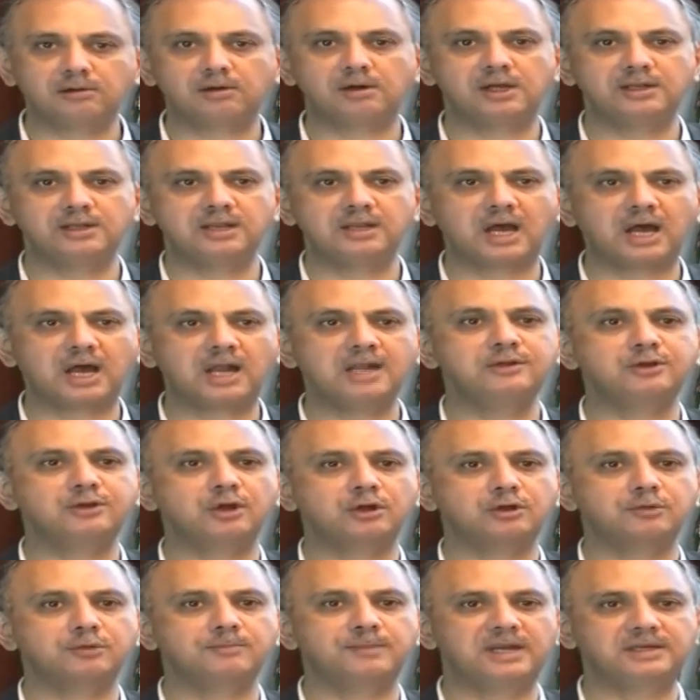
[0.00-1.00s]

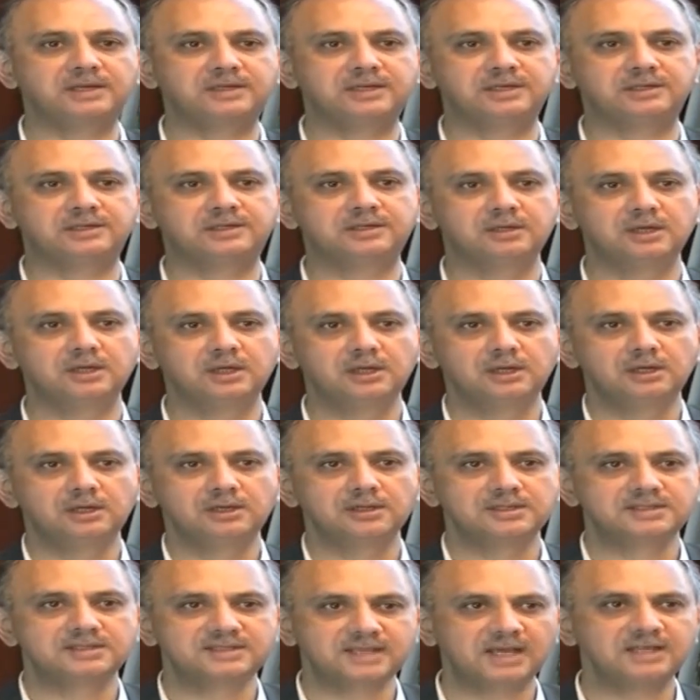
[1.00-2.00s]

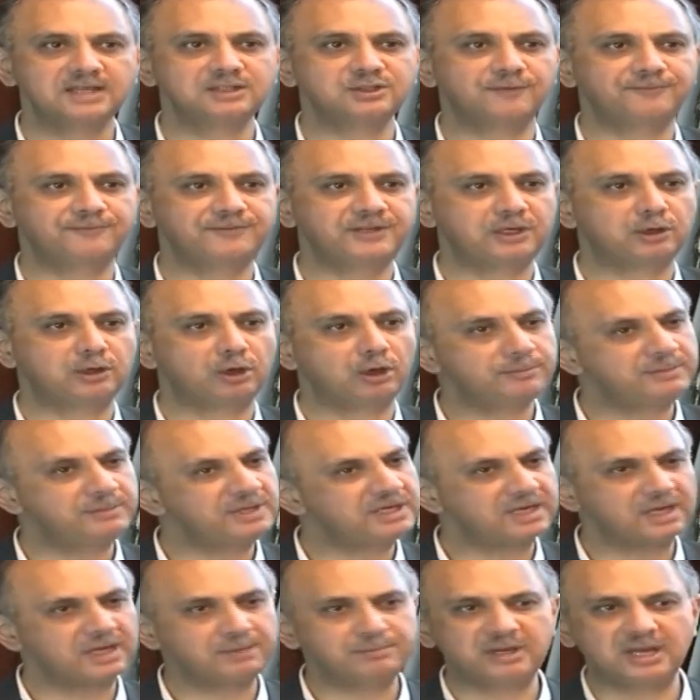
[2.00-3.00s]
undocumented size of the
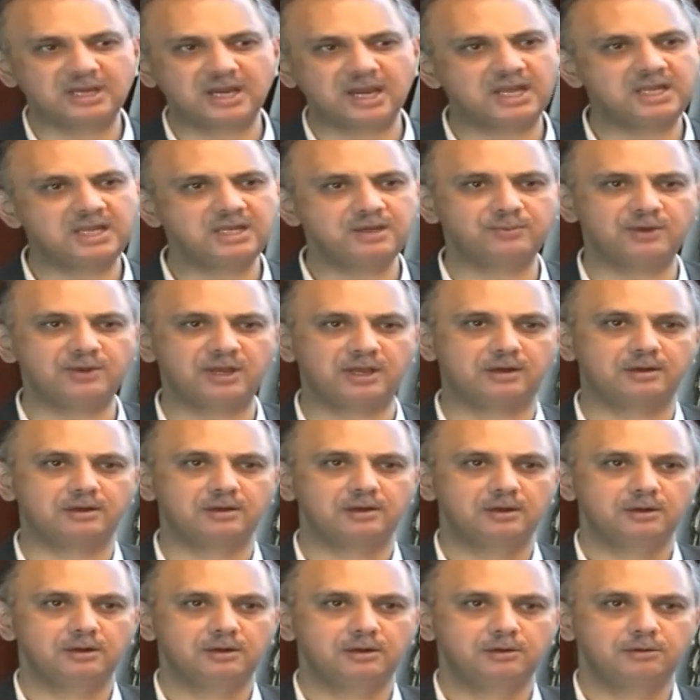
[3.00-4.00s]
economy can be
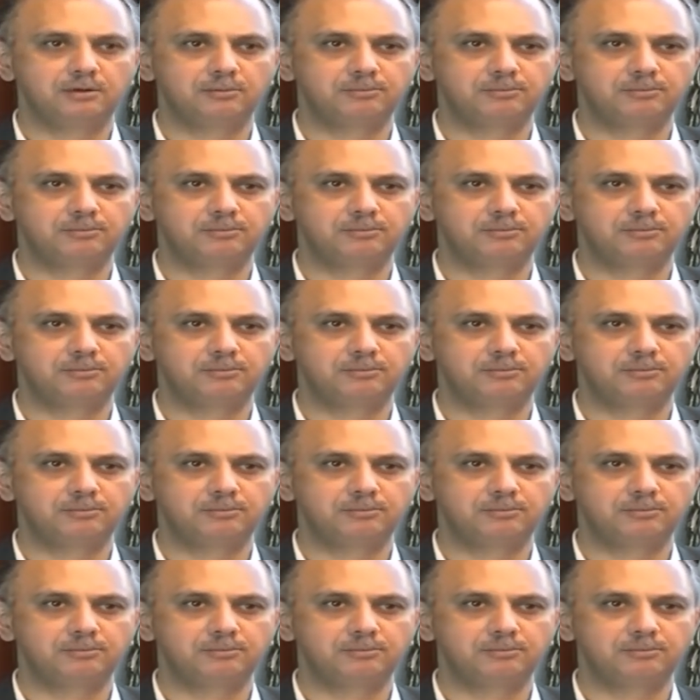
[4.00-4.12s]
anywhere